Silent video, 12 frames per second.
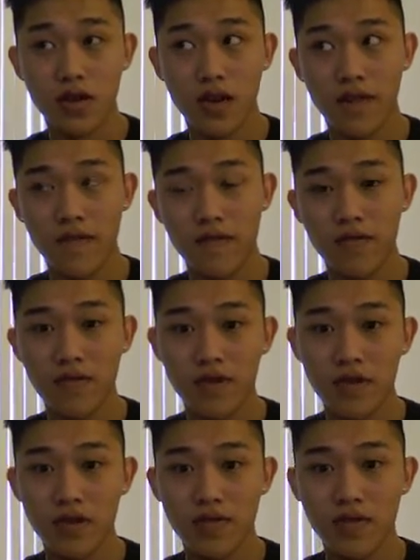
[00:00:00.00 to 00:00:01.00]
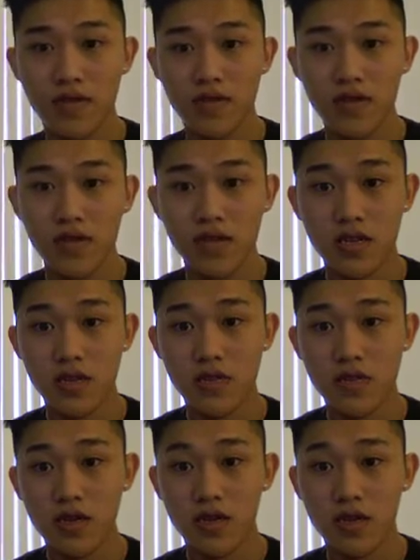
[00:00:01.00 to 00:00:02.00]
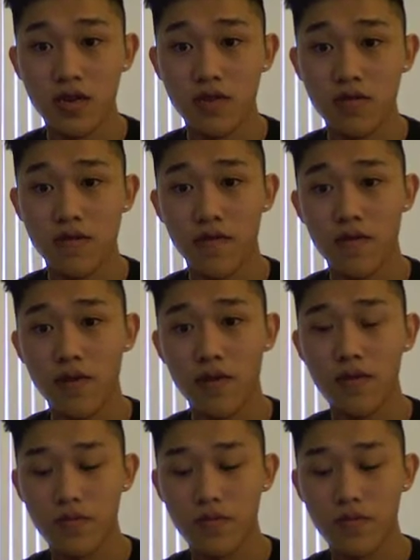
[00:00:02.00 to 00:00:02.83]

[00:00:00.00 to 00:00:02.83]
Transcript: I feel, is going to be the tier 1 deck of the format.